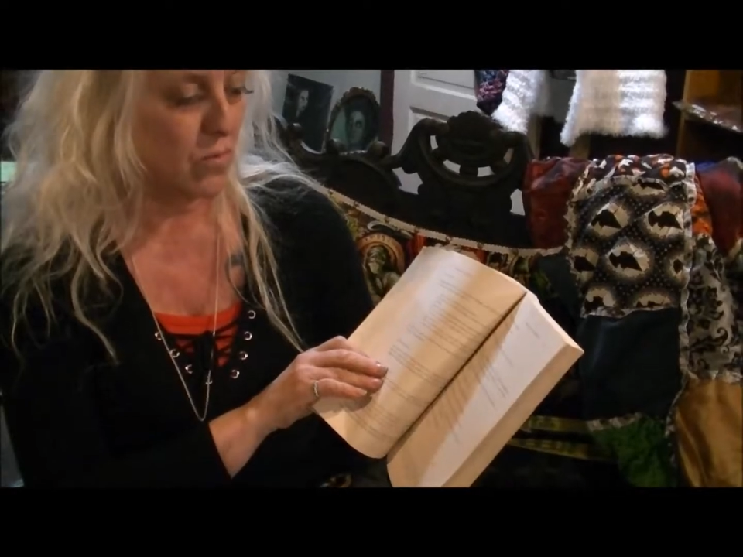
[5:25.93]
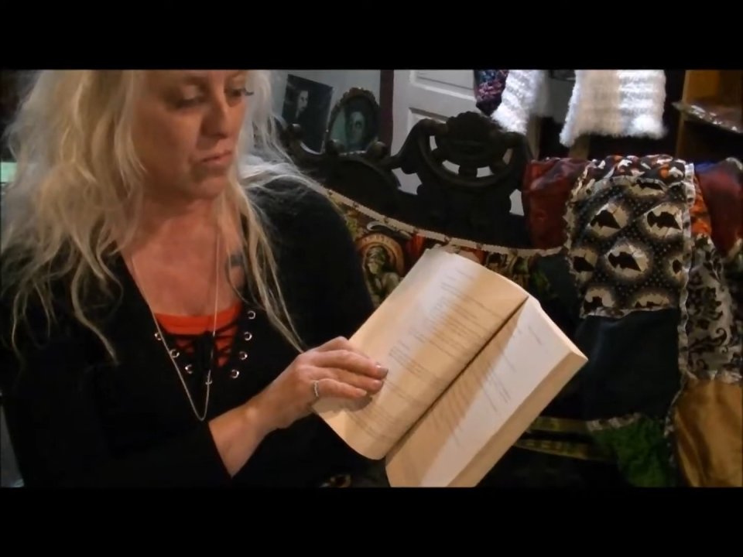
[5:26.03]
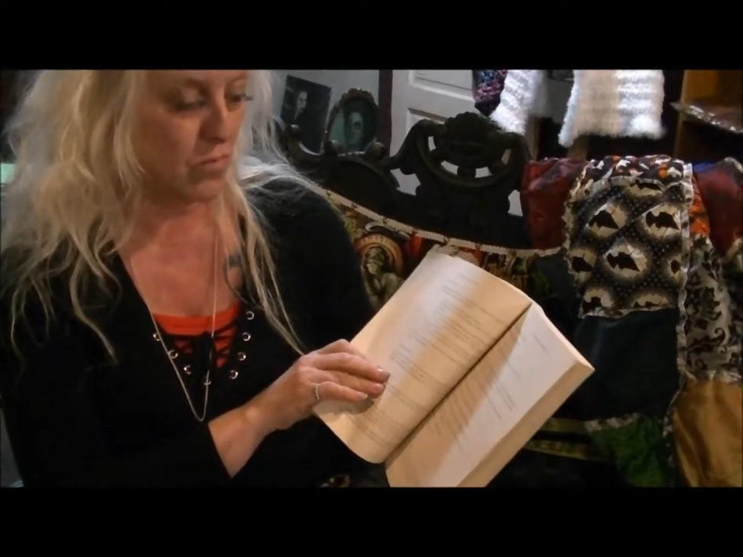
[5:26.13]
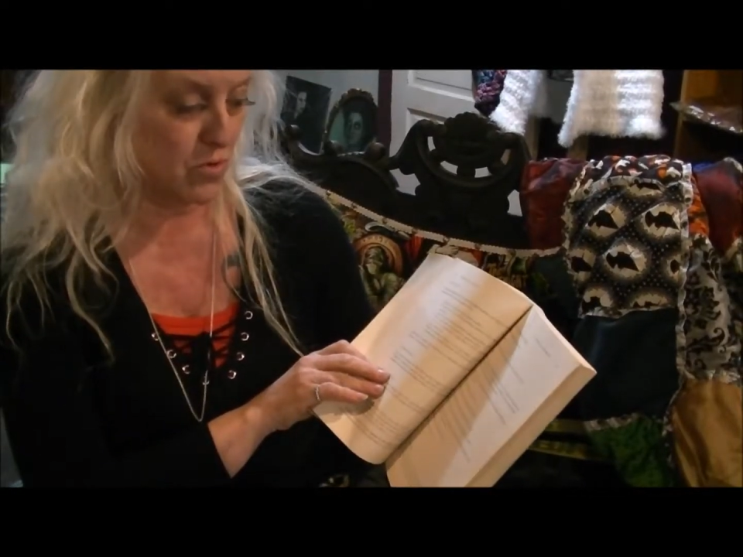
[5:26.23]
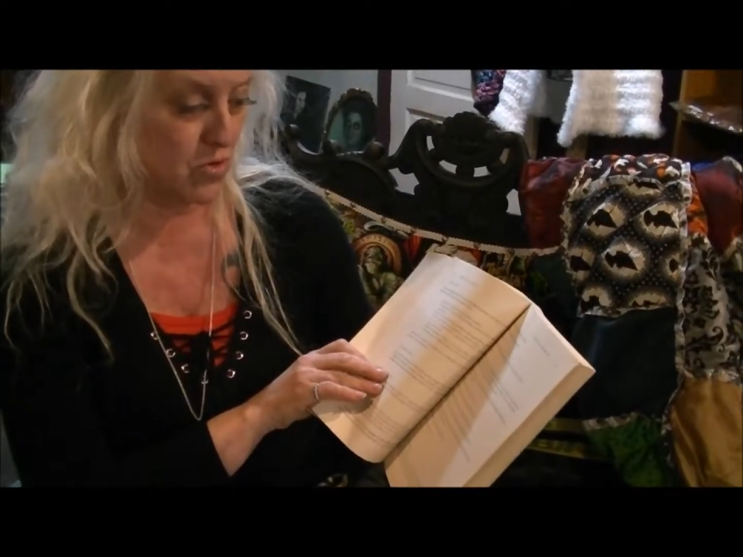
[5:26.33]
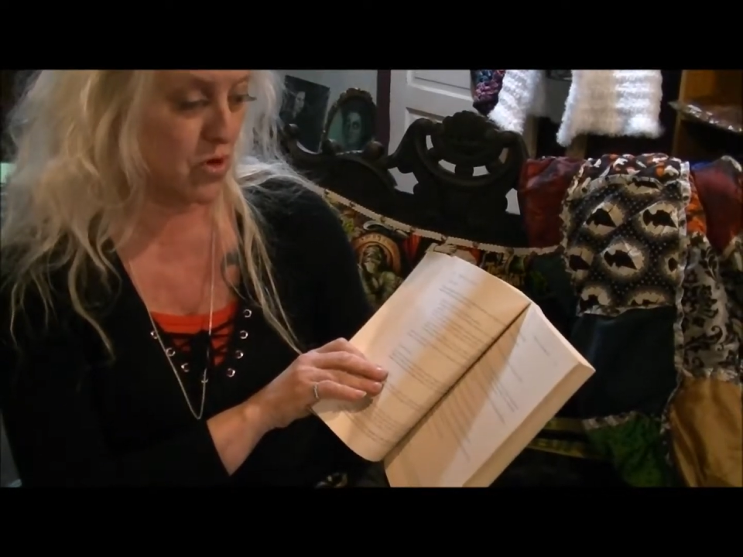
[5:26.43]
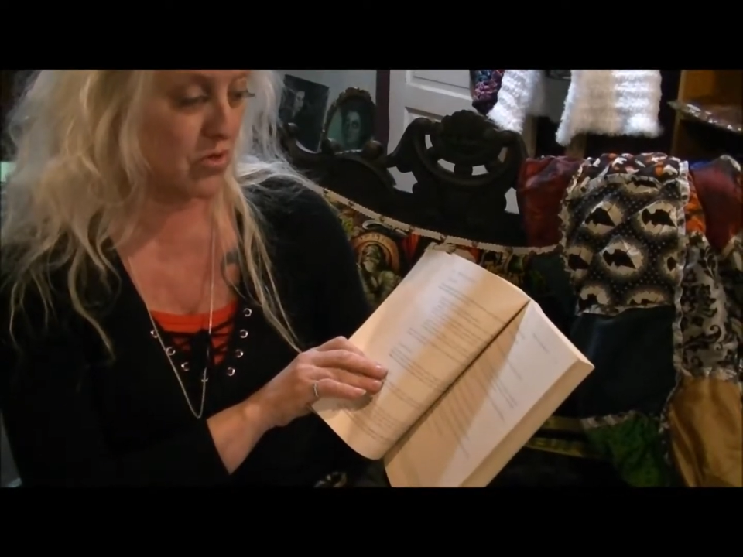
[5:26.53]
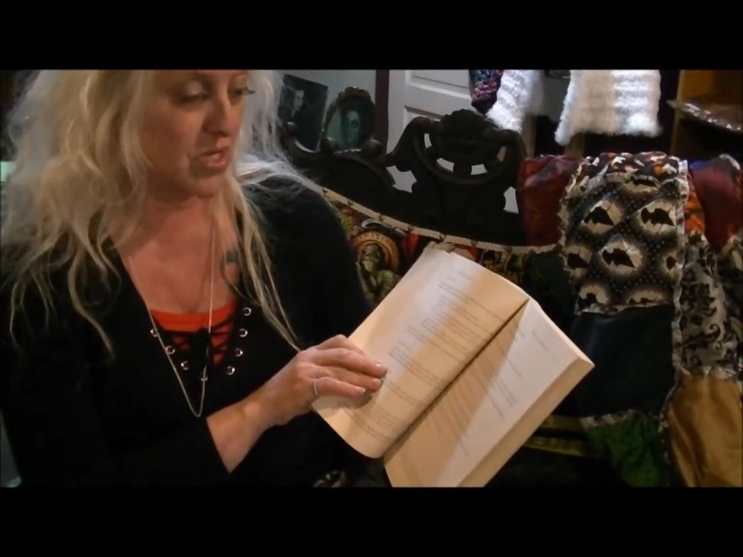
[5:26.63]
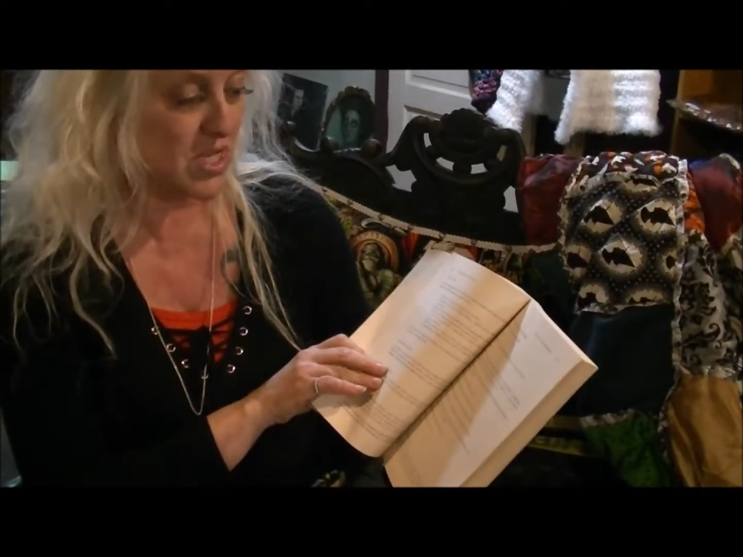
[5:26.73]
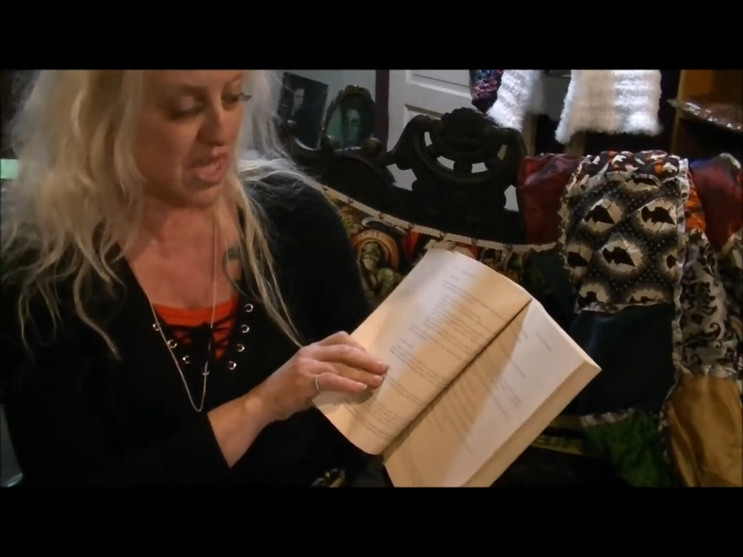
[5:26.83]
where they are
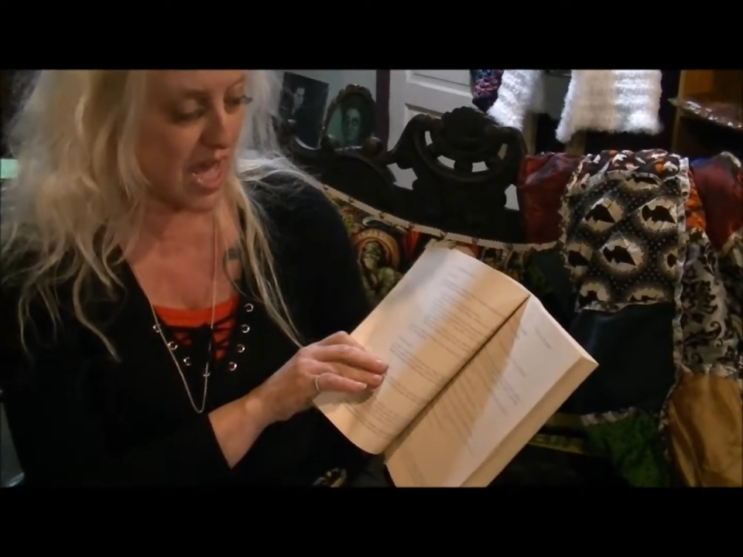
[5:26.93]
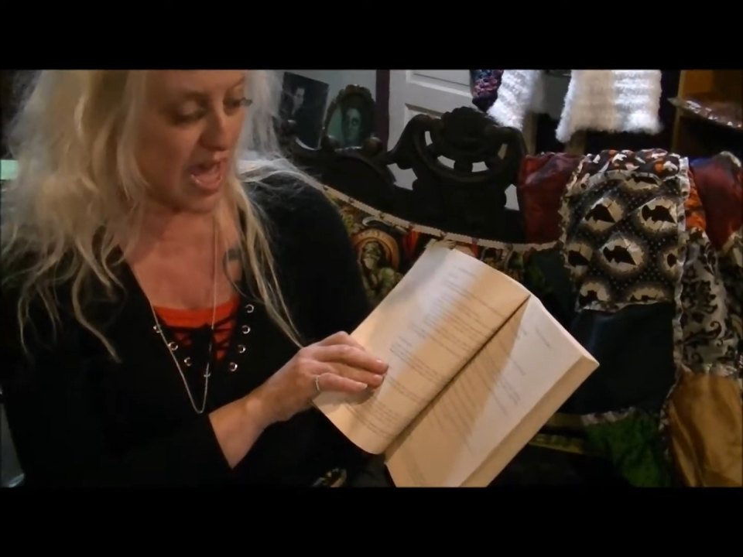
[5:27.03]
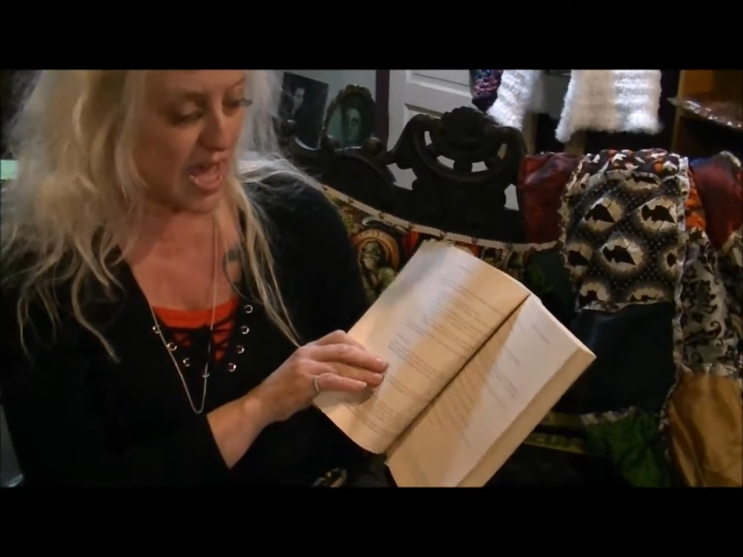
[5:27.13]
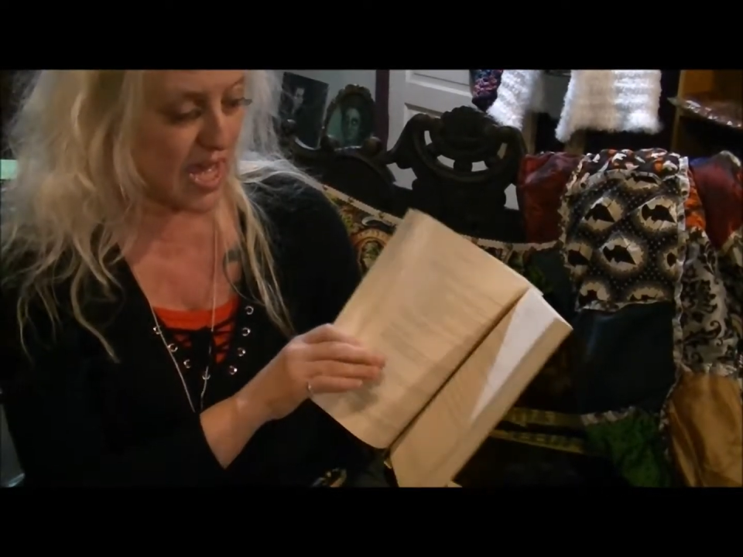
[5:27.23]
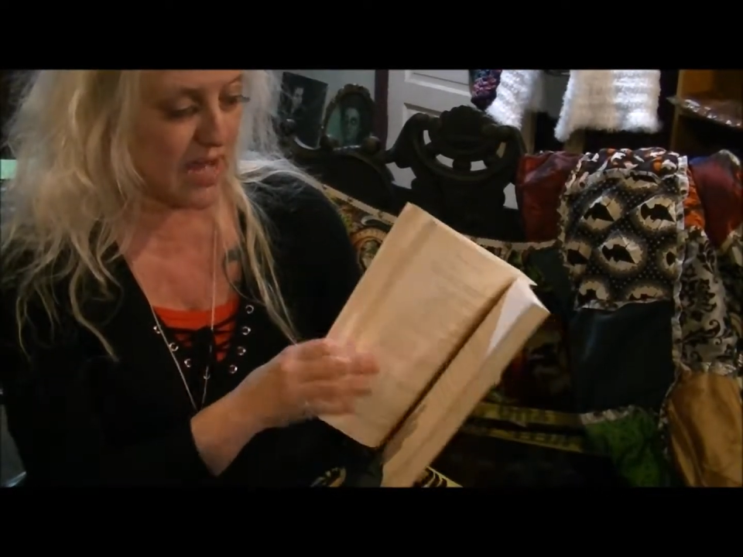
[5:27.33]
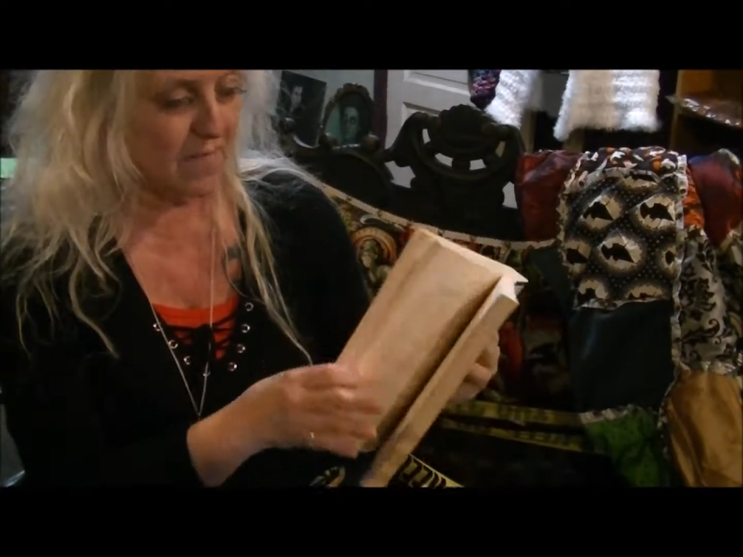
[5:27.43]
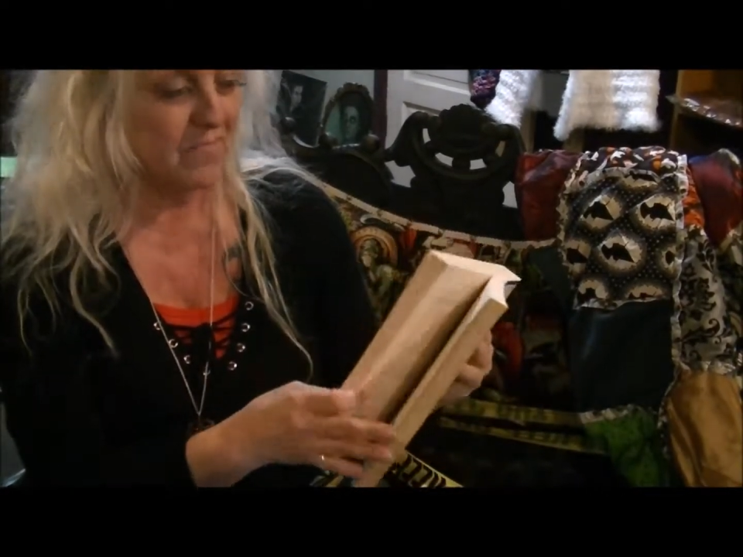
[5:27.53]
today.